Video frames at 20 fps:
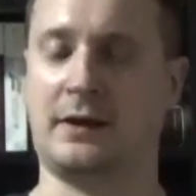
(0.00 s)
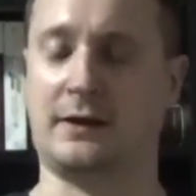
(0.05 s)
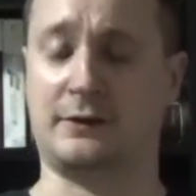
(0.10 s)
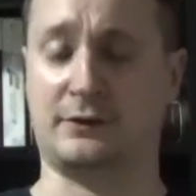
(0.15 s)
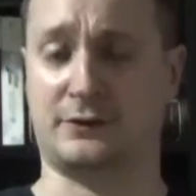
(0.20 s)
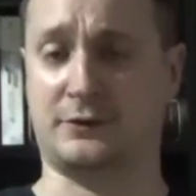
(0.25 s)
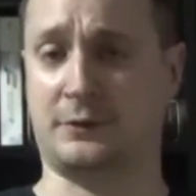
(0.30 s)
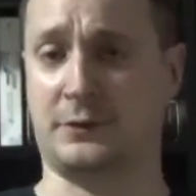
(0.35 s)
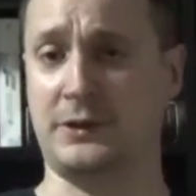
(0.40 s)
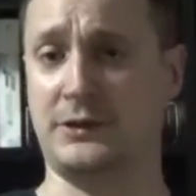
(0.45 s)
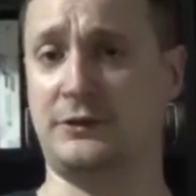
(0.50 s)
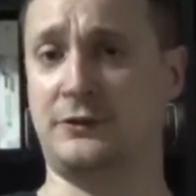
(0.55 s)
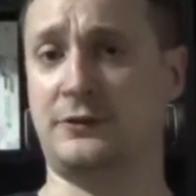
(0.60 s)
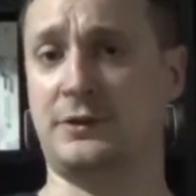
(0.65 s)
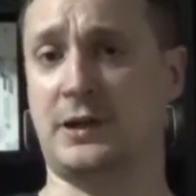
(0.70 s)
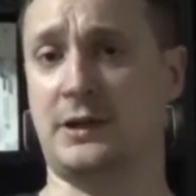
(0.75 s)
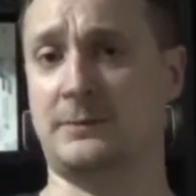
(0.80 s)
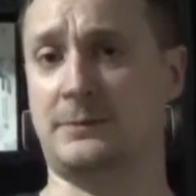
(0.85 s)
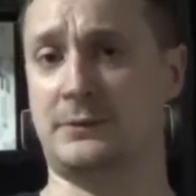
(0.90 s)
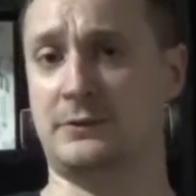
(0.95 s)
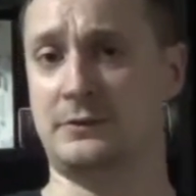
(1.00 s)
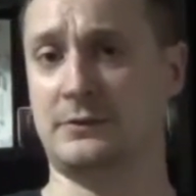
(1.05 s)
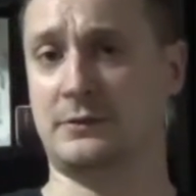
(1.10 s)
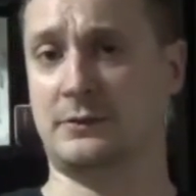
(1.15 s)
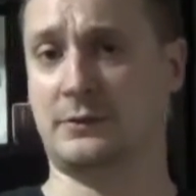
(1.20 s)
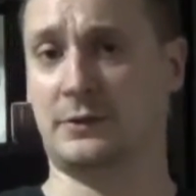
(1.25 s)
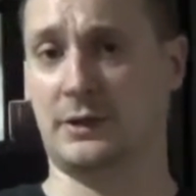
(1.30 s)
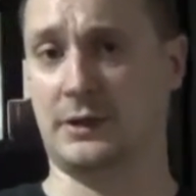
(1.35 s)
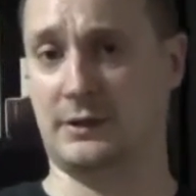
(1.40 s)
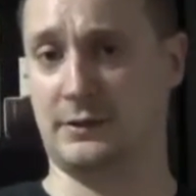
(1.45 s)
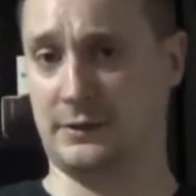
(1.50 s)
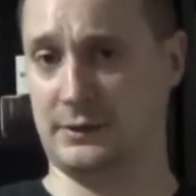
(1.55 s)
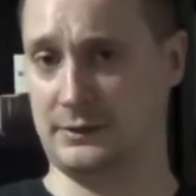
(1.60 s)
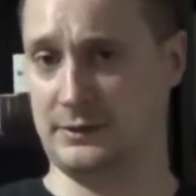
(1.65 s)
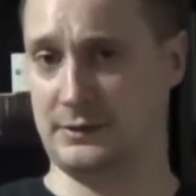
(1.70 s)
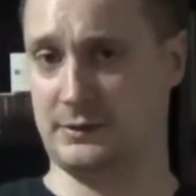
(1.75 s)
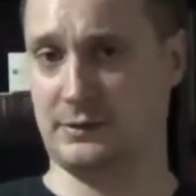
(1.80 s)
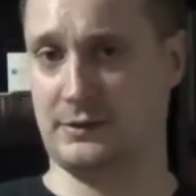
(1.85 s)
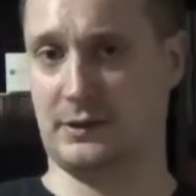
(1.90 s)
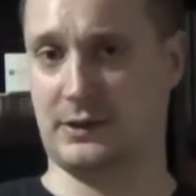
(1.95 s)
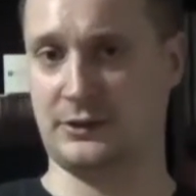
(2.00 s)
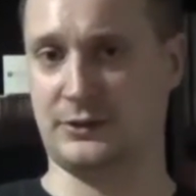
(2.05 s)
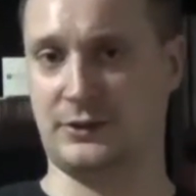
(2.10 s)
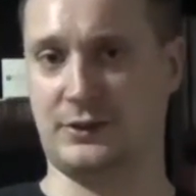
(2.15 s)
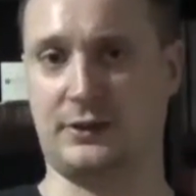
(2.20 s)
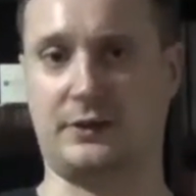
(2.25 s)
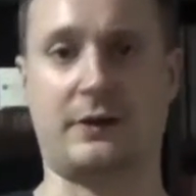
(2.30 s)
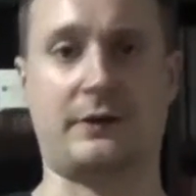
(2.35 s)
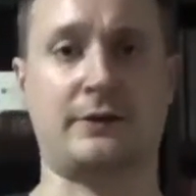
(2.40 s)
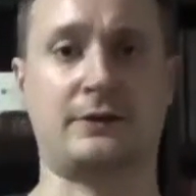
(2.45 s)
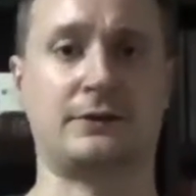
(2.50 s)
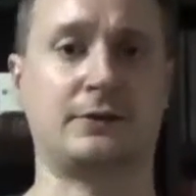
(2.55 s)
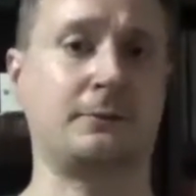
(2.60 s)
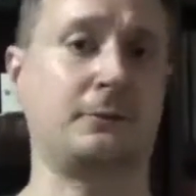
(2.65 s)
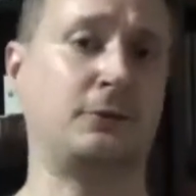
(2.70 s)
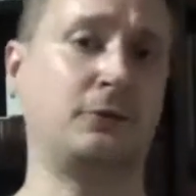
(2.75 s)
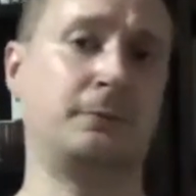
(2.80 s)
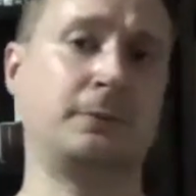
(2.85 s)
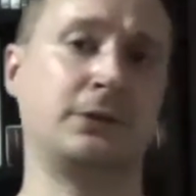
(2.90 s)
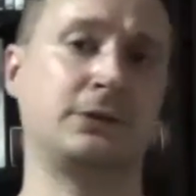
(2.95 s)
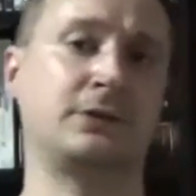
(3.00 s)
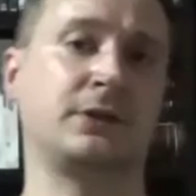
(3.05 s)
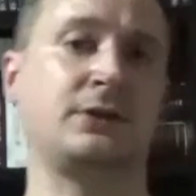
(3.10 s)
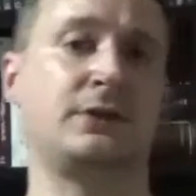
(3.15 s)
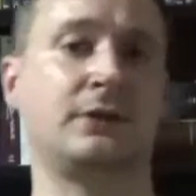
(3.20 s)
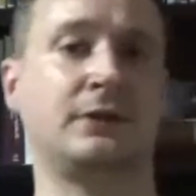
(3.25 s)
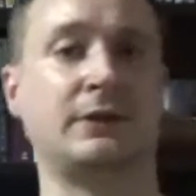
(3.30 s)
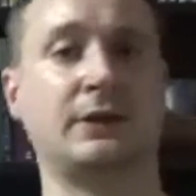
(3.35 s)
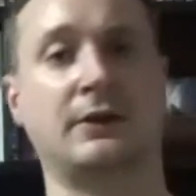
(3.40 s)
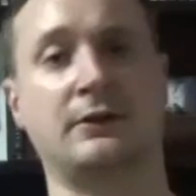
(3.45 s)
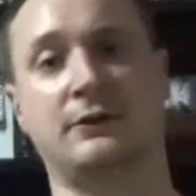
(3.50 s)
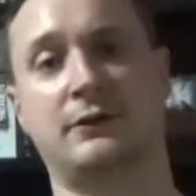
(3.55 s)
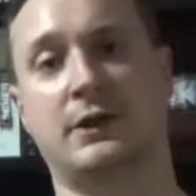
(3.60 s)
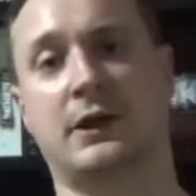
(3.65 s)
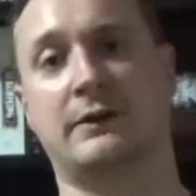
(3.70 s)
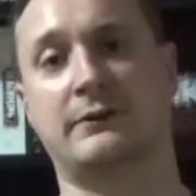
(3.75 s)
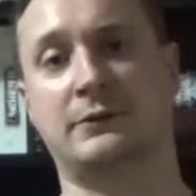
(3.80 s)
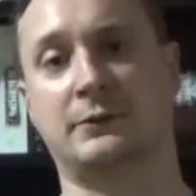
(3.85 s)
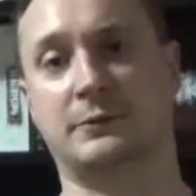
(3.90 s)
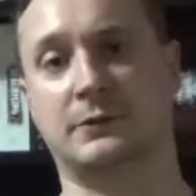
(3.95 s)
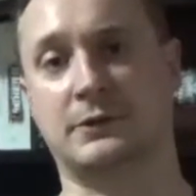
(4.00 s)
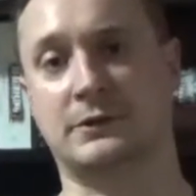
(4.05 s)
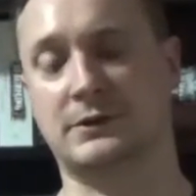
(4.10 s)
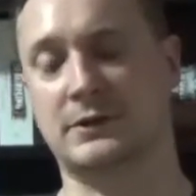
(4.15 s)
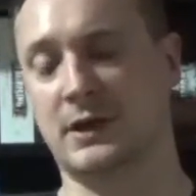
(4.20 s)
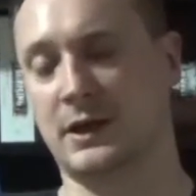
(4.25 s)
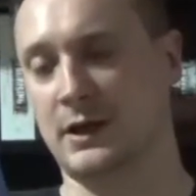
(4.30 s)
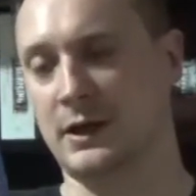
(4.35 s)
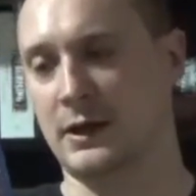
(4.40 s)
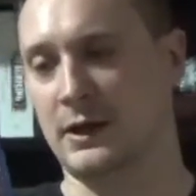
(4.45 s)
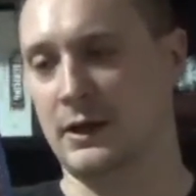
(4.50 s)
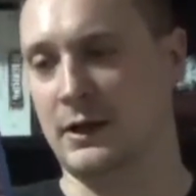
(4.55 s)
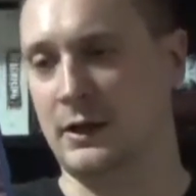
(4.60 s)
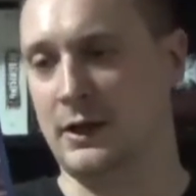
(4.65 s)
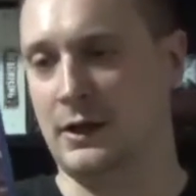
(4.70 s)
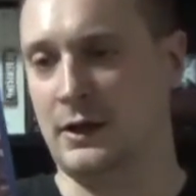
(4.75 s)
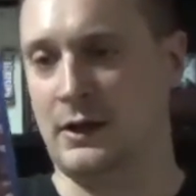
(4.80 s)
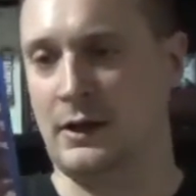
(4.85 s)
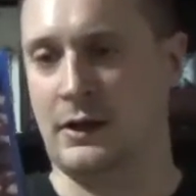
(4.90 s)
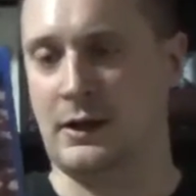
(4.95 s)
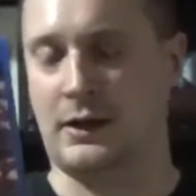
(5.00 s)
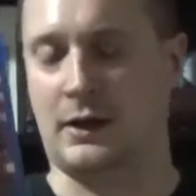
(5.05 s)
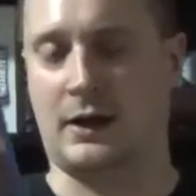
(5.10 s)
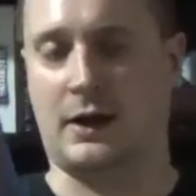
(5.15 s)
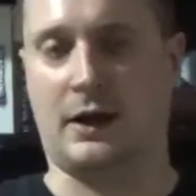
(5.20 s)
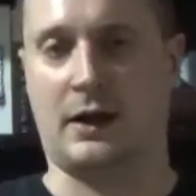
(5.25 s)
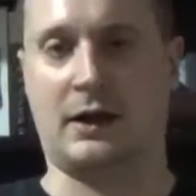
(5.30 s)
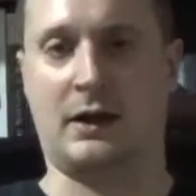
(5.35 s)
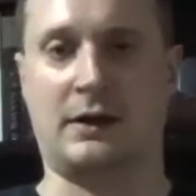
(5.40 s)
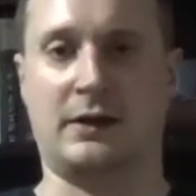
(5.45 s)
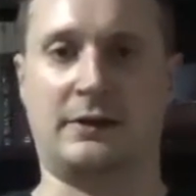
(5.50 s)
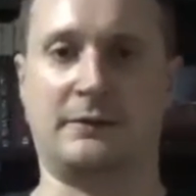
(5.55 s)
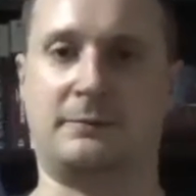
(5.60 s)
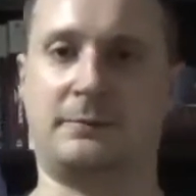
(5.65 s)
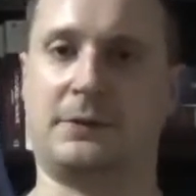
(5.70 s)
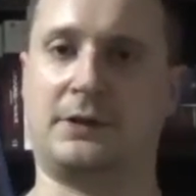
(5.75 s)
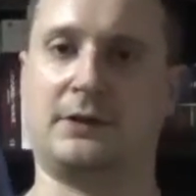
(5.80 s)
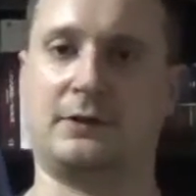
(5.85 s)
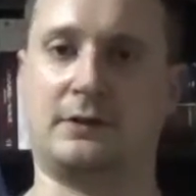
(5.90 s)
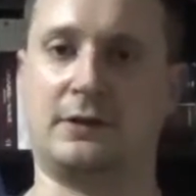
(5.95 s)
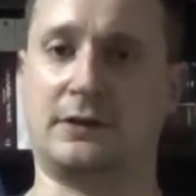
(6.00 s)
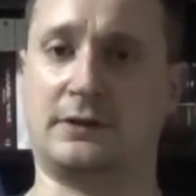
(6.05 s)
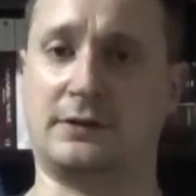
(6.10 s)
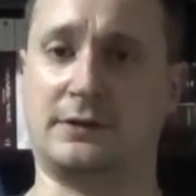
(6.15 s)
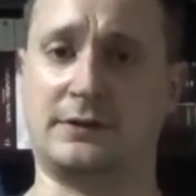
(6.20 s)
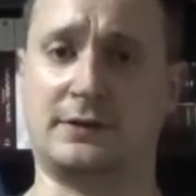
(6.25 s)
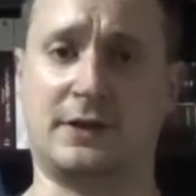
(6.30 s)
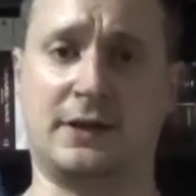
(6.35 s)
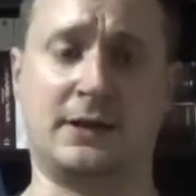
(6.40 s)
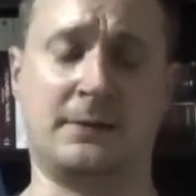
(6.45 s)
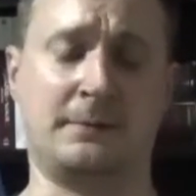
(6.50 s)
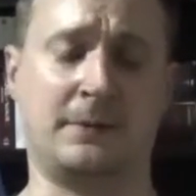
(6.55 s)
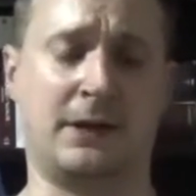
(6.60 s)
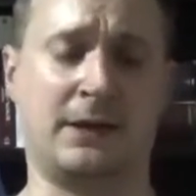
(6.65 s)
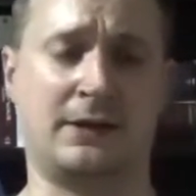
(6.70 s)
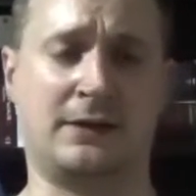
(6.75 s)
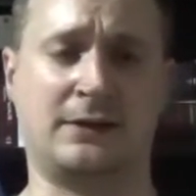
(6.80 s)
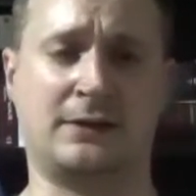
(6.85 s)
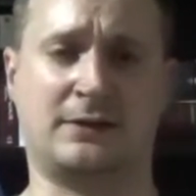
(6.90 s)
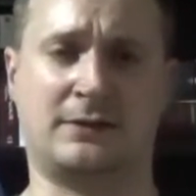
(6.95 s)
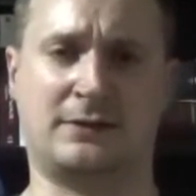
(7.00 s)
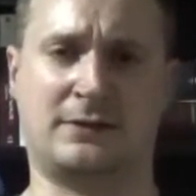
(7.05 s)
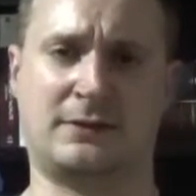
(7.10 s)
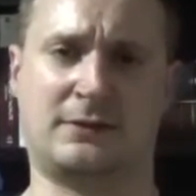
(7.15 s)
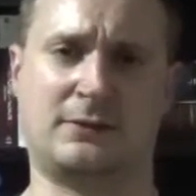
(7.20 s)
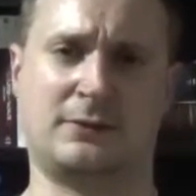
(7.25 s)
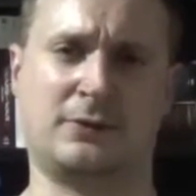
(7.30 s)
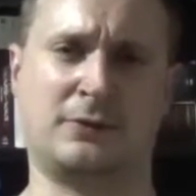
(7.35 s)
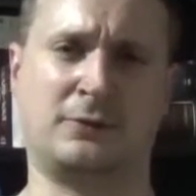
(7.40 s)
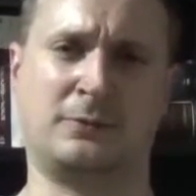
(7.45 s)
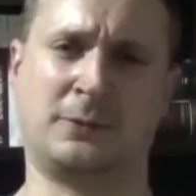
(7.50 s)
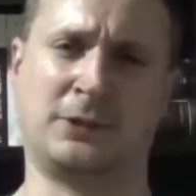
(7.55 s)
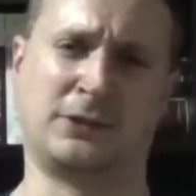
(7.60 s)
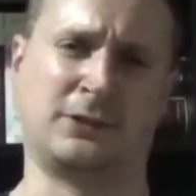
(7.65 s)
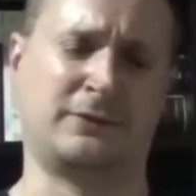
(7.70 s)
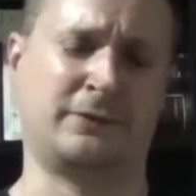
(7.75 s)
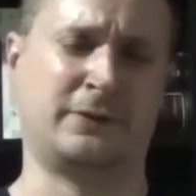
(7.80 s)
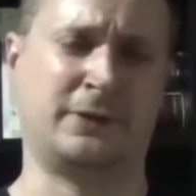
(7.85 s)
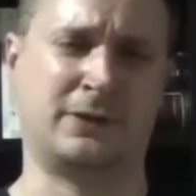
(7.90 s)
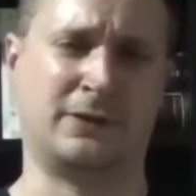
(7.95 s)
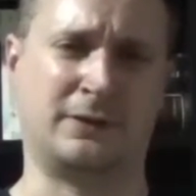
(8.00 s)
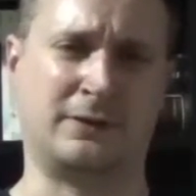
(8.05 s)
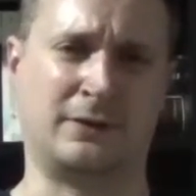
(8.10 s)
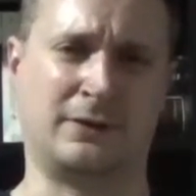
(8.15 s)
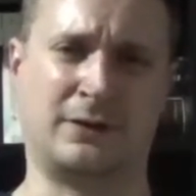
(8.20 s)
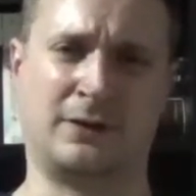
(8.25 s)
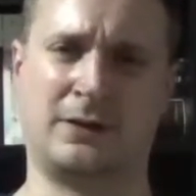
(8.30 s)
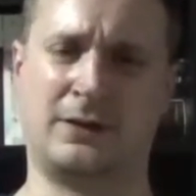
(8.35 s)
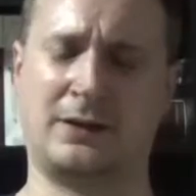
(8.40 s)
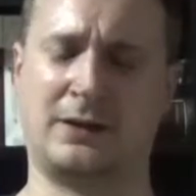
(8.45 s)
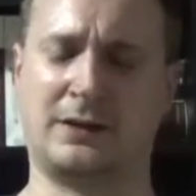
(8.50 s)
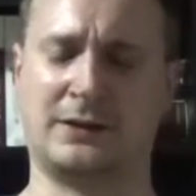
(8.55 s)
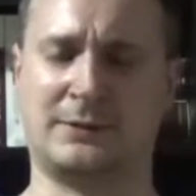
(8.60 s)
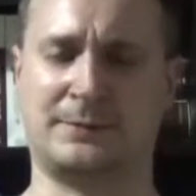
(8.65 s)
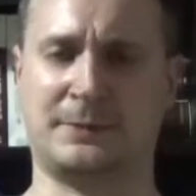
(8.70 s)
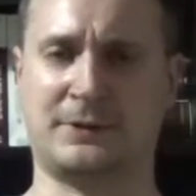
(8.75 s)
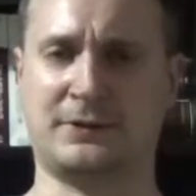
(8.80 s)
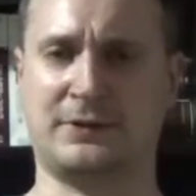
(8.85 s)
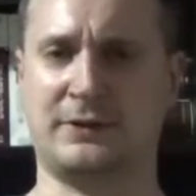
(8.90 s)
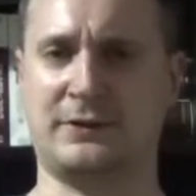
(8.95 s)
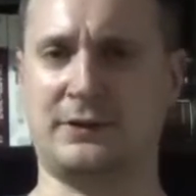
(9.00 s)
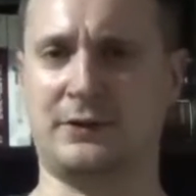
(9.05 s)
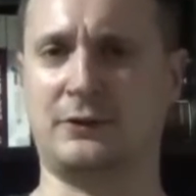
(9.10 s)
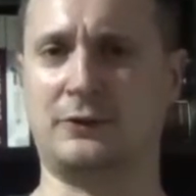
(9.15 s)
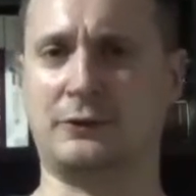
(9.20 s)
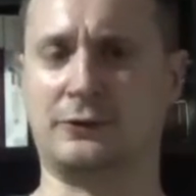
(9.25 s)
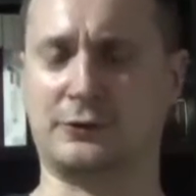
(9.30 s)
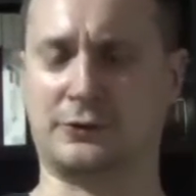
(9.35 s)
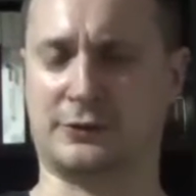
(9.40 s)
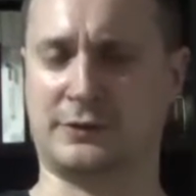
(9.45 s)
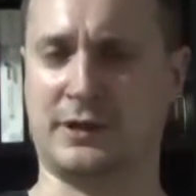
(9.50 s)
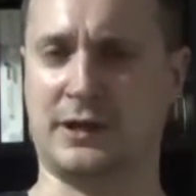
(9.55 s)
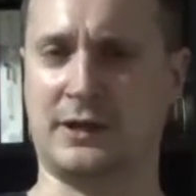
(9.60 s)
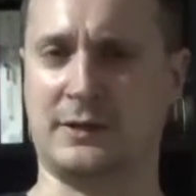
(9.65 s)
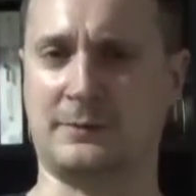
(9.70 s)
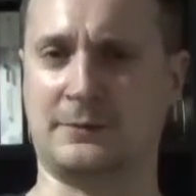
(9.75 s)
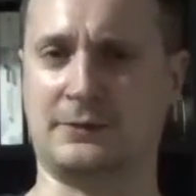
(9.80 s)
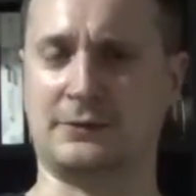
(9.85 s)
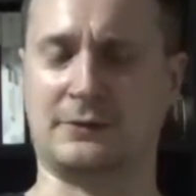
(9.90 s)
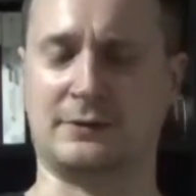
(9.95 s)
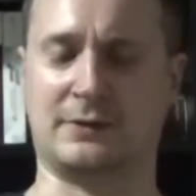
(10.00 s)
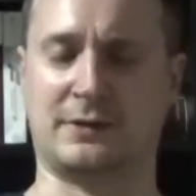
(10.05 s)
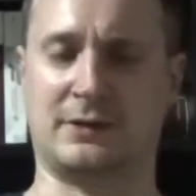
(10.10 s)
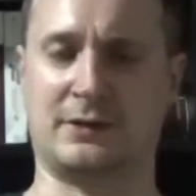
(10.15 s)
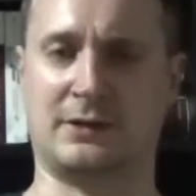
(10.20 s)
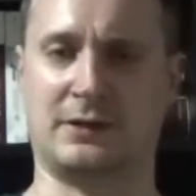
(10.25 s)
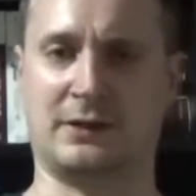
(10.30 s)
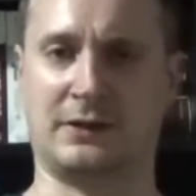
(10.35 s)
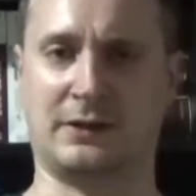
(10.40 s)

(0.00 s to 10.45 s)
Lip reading: There's 22 tables in this collection here, and there's a whole bunch that you can download afterwards. I have played a lot of this game, and it's so much fun, especially the older tables.